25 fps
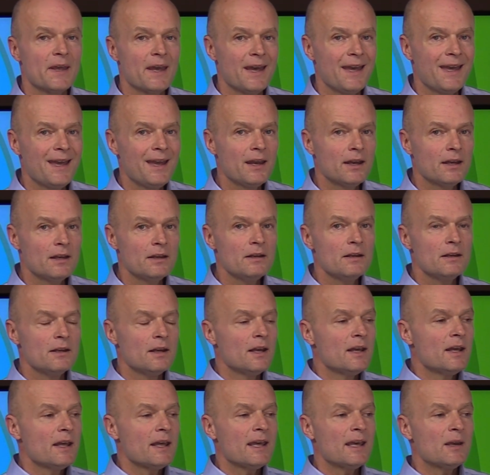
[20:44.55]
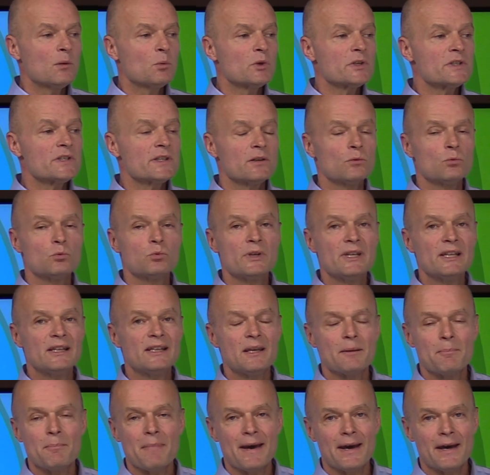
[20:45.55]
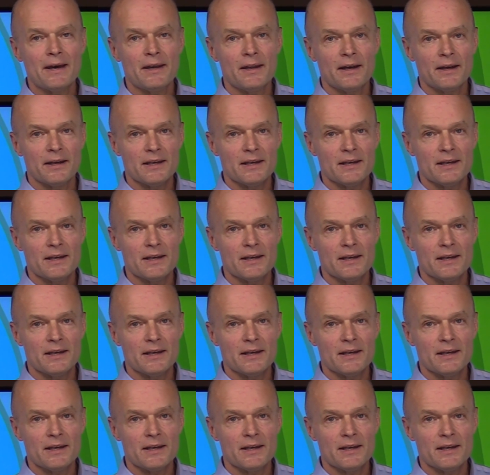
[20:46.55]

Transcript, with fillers: and it was a really bad